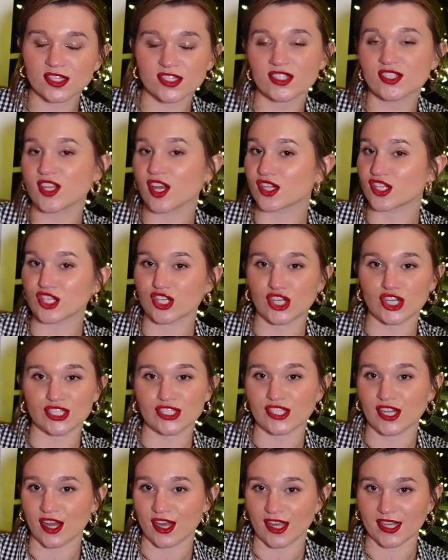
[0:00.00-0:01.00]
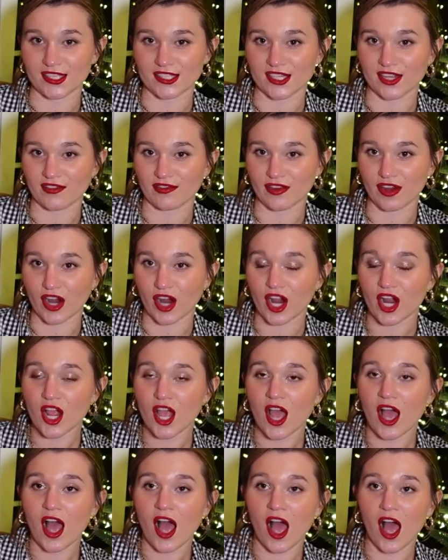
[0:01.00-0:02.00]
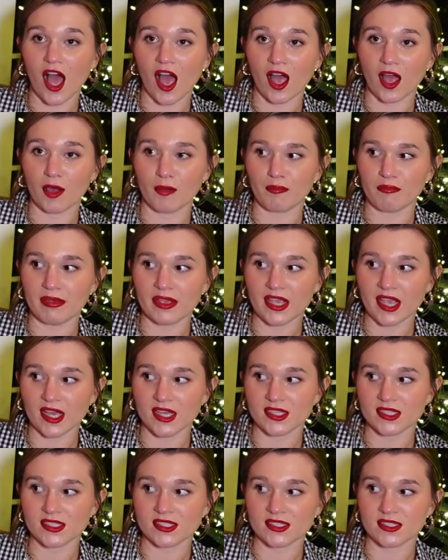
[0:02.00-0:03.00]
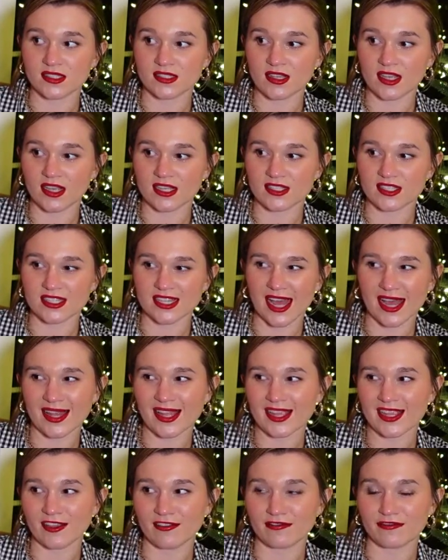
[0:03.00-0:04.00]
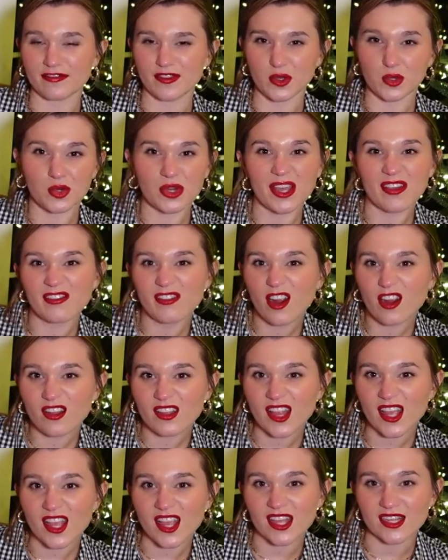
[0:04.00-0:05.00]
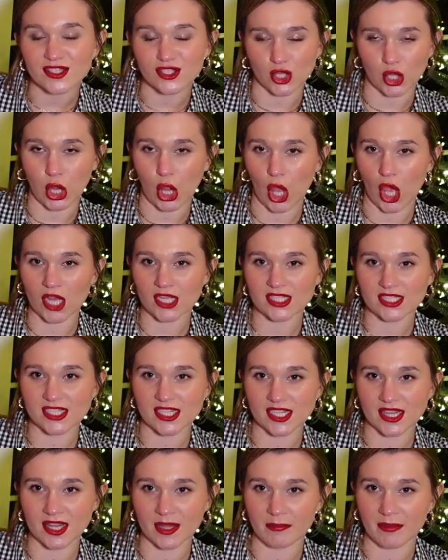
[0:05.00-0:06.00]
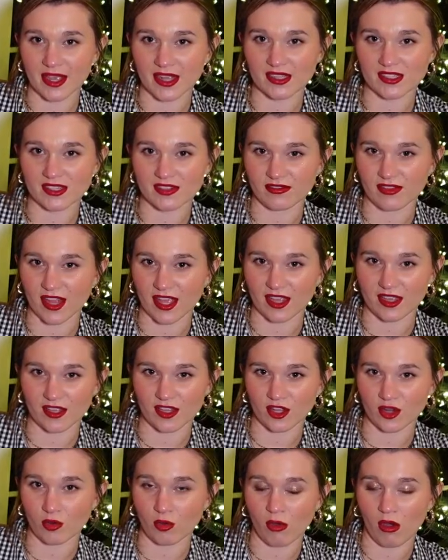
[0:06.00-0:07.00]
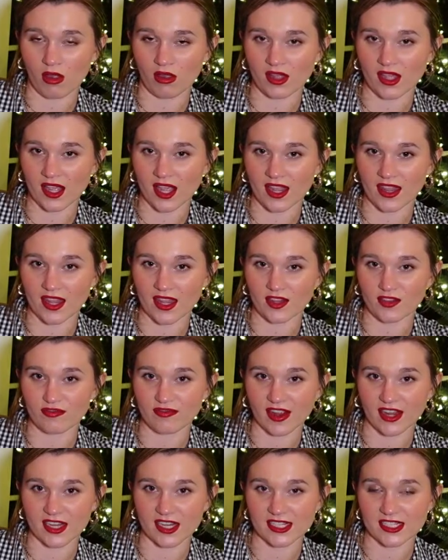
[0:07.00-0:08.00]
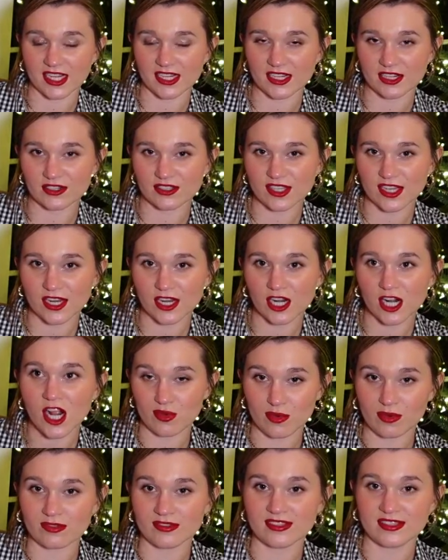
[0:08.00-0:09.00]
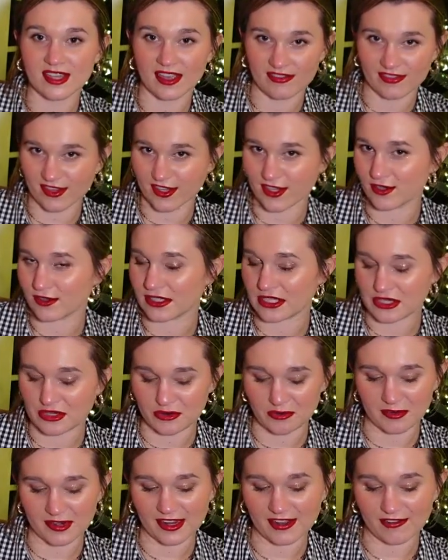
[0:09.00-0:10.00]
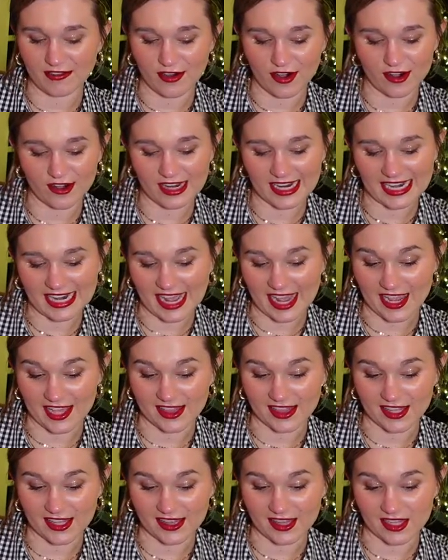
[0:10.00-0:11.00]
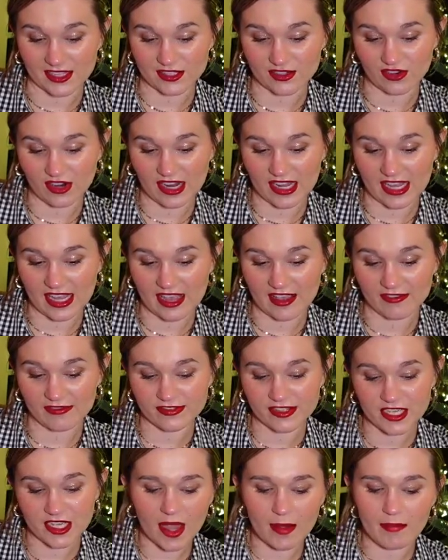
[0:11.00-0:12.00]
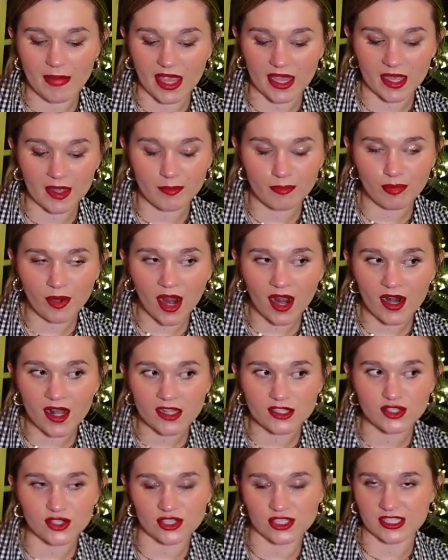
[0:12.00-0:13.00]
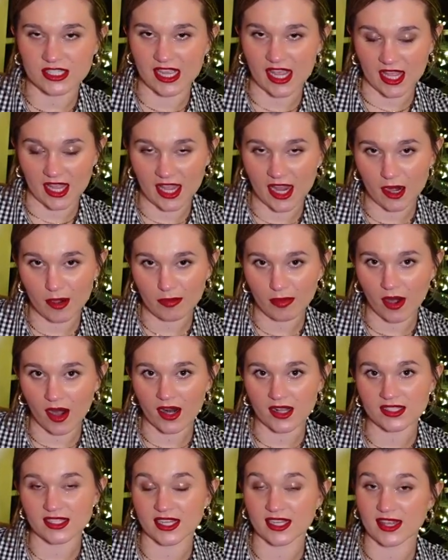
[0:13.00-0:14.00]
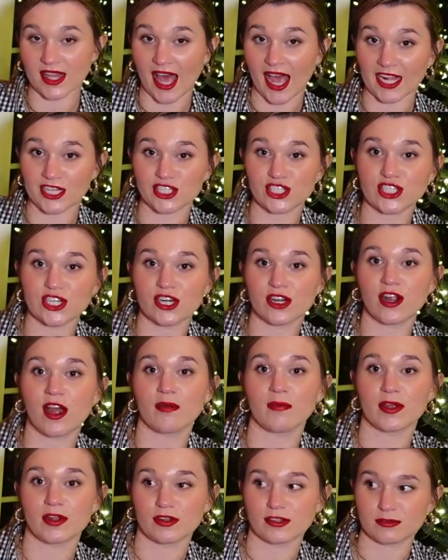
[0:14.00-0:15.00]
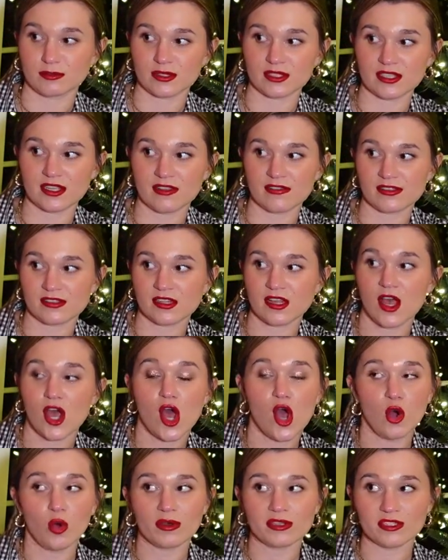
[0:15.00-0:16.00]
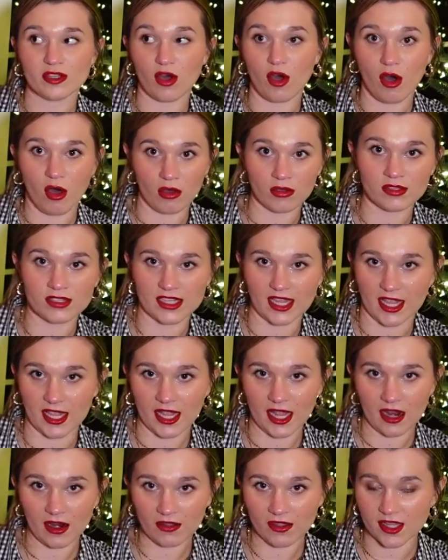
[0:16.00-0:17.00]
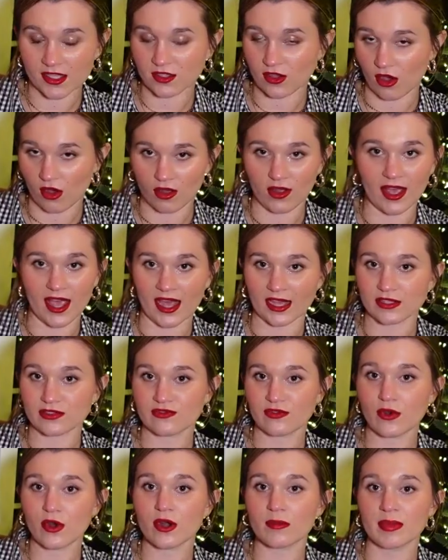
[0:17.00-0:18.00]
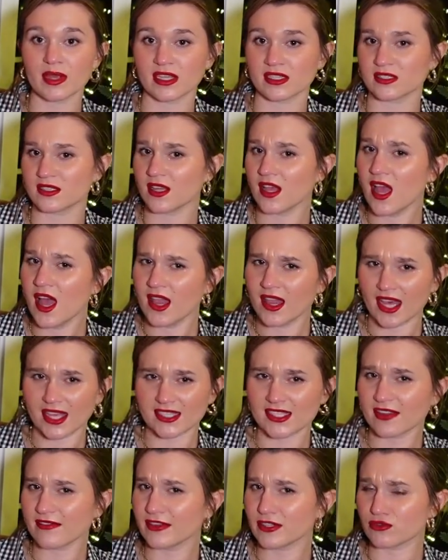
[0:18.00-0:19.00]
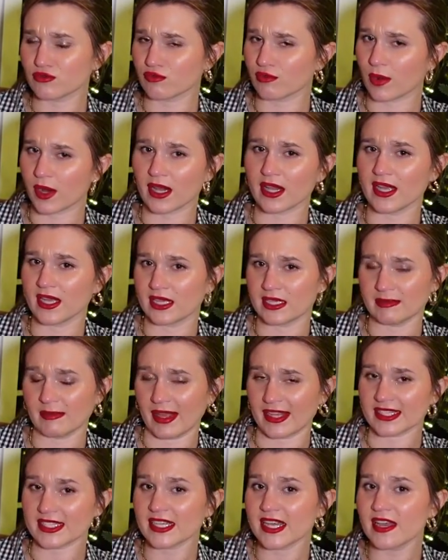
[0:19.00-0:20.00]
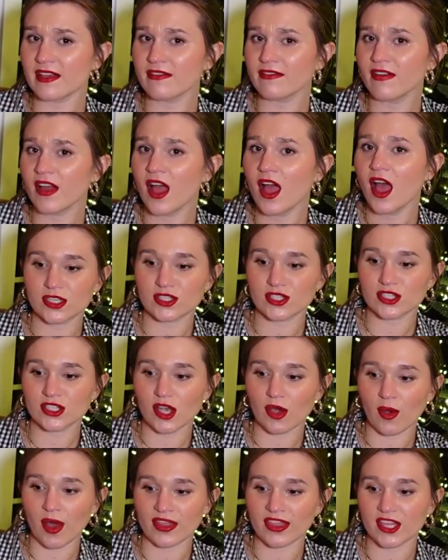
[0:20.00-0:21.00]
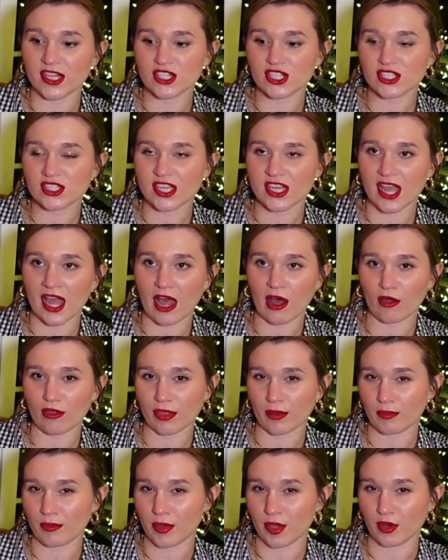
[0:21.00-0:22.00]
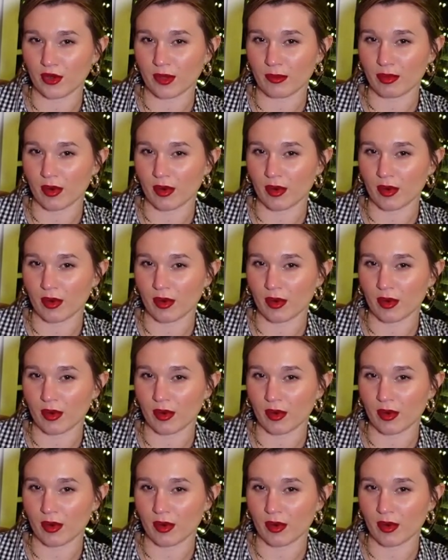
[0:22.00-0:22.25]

such a good stocking stuffer because it's not like a food gift card that gets lost in the mix of like your wallet and then you find it 10 years later. You will definitely use an Uber gift card, and I think that's a great gift. Makeup products or skincare products, like last year on my Christmas list was all skincare. That's all I asked for because that stuff is really expensive. So I think just like health and beauty